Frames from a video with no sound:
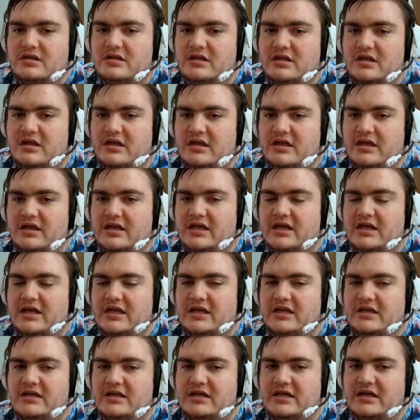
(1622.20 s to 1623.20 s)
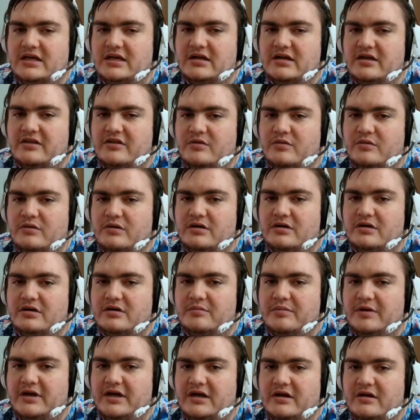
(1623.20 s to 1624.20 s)
And another one
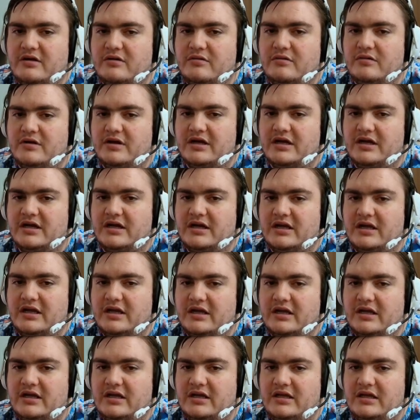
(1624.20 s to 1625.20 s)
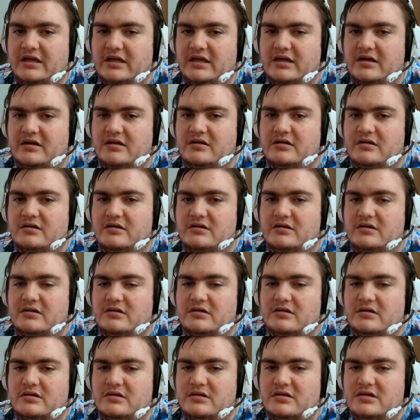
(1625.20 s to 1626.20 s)
about right here.
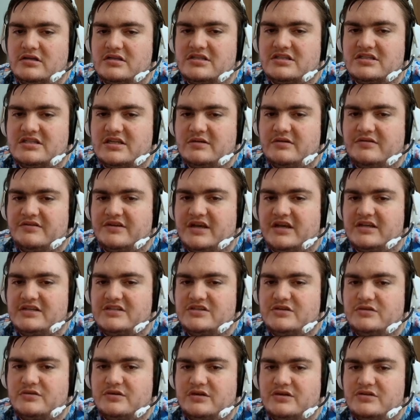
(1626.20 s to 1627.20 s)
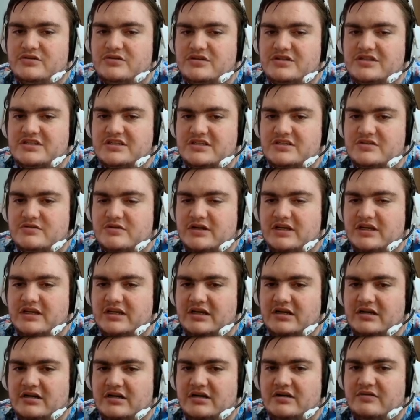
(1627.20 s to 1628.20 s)
So now we've got 2 entrances right
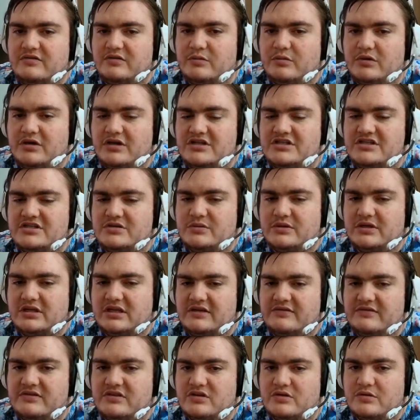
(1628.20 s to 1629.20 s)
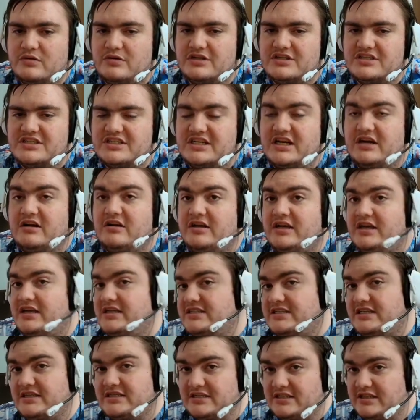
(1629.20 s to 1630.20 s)
here. And if we wanted to, we could even throw in a
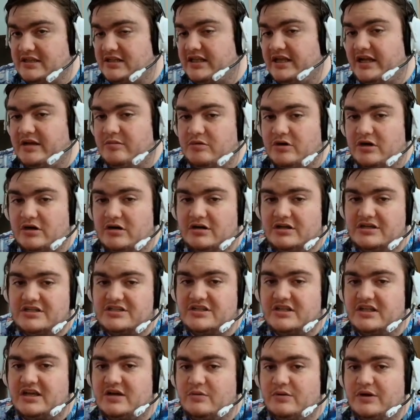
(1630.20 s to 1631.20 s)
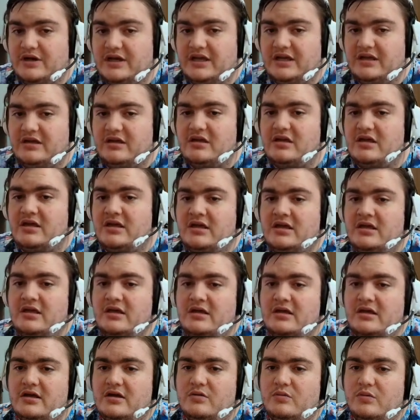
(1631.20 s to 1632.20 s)
staircase into the library. So that way,
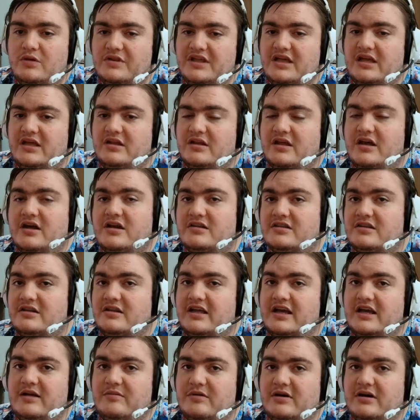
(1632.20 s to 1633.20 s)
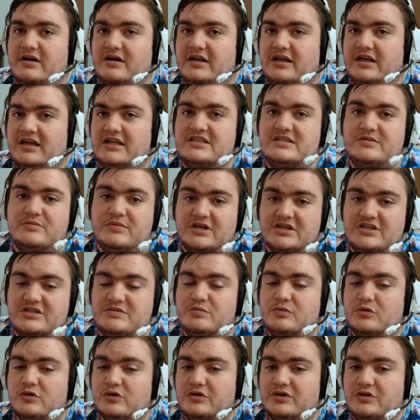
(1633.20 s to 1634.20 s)
when they unlock the library, it's a much
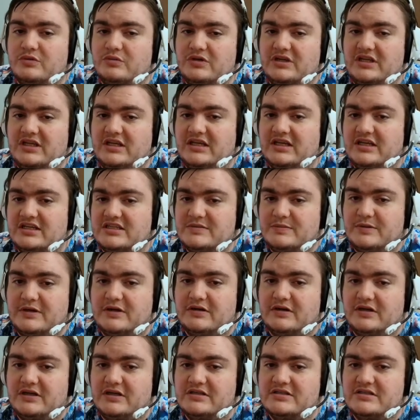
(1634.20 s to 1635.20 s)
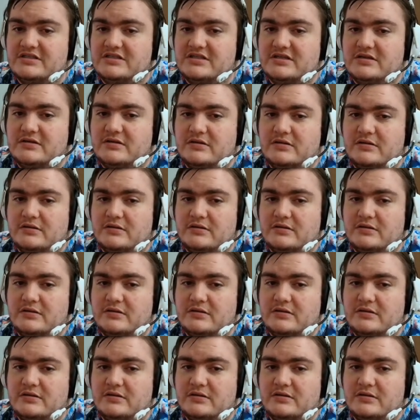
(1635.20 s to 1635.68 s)
more unique experience.